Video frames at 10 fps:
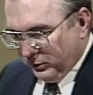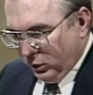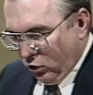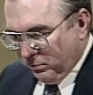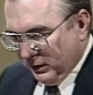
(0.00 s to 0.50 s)
and
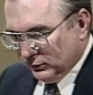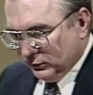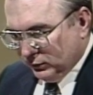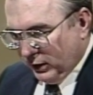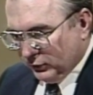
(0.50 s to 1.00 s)
hope makes
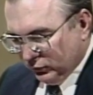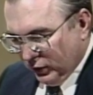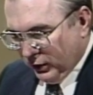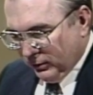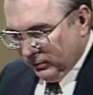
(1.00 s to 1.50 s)
us not
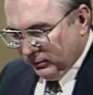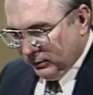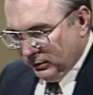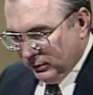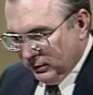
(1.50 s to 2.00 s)
ashamed.